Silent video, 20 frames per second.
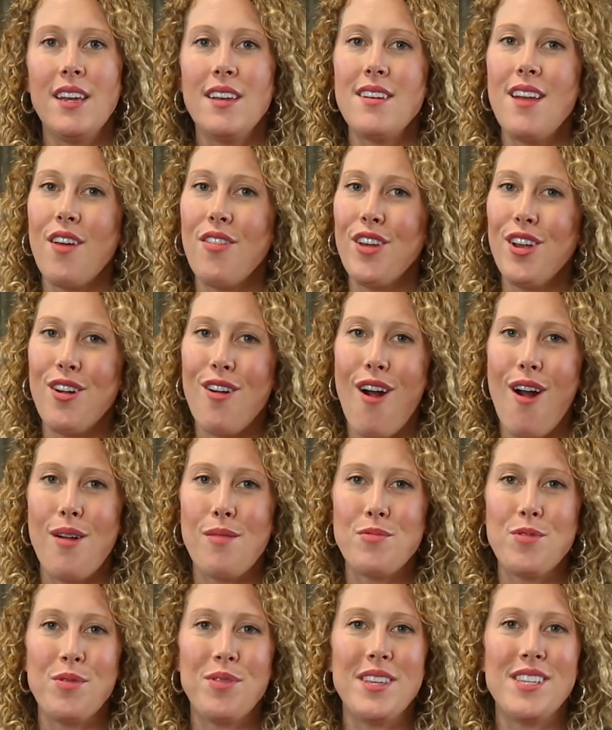Now that you're
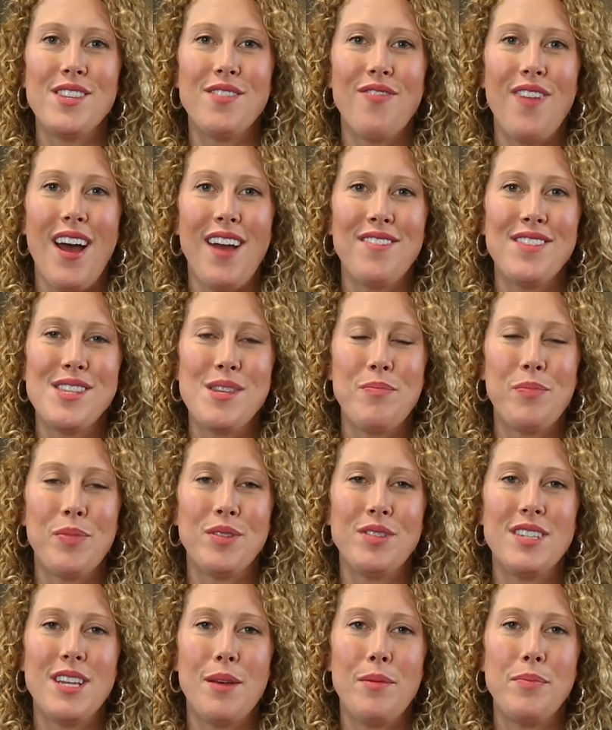armed with these 5
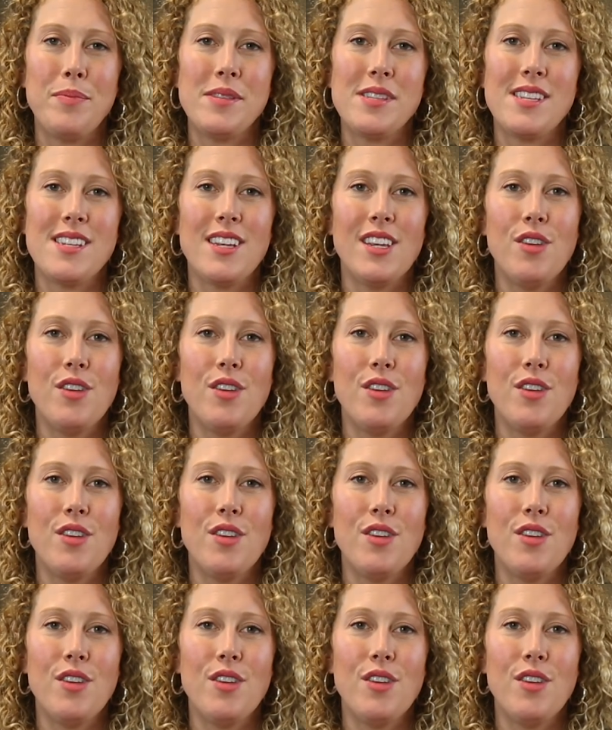simple tips,